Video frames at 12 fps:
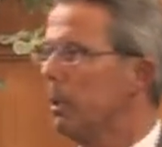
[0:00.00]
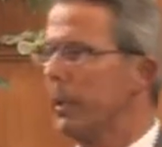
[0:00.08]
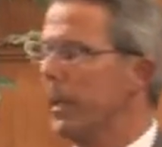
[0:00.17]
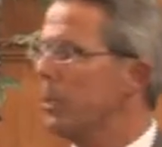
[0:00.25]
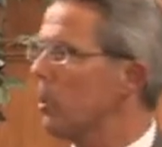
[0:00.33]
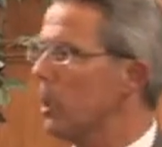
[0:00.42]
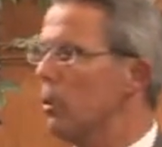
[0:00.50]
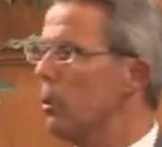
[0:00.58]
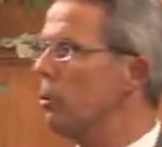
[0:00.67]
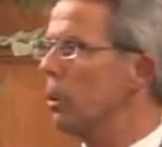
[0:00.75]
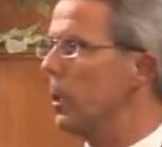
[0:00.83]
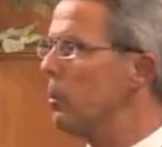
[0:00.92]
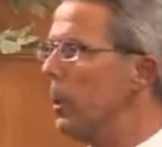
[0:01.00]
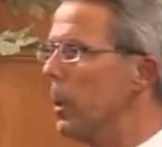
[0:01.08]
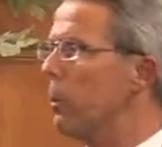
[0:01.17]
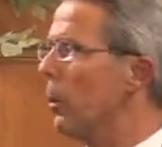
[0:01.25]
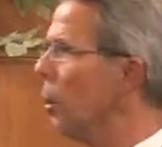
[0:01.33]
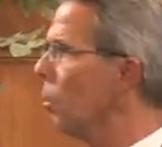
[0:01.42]
He said, Usually
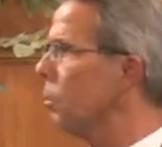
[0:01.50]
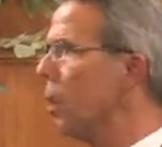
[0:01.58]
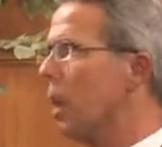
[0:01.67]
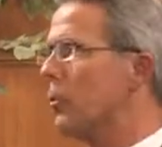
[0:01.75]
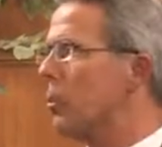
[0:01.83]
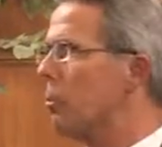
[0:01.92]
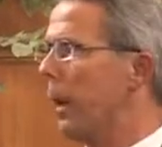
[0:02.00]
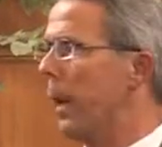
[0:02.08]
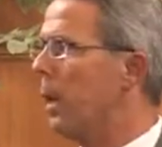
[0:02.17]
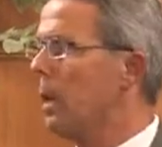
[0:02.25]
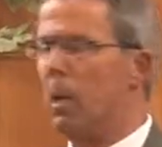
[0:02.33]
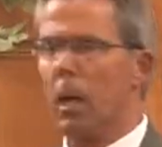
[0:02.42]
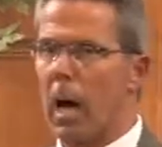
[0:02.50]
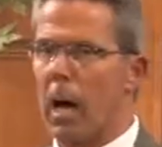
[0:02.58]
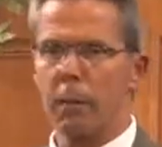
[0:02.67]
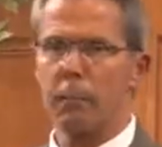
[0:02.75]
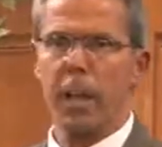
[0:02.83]
people don't touch me out of